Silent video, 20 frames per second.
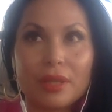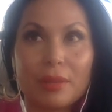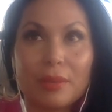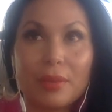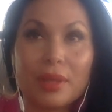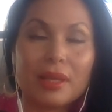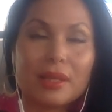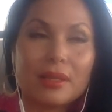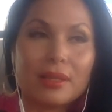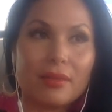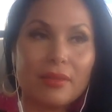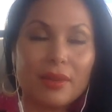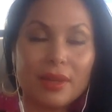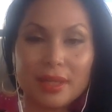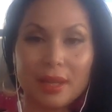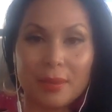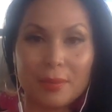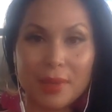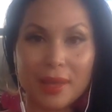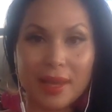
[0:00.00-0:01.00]
because every
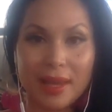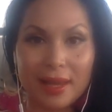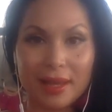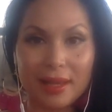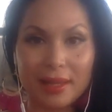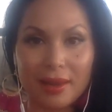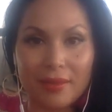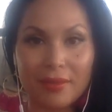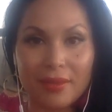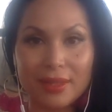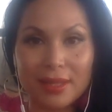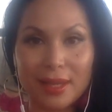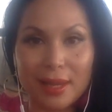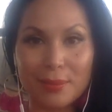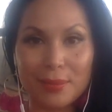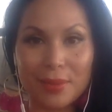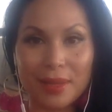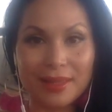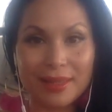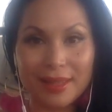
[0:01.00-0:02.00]
time
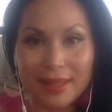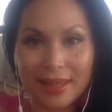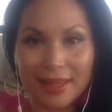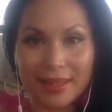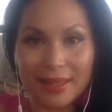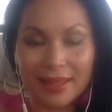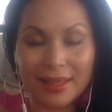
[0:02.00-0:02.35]
they did it,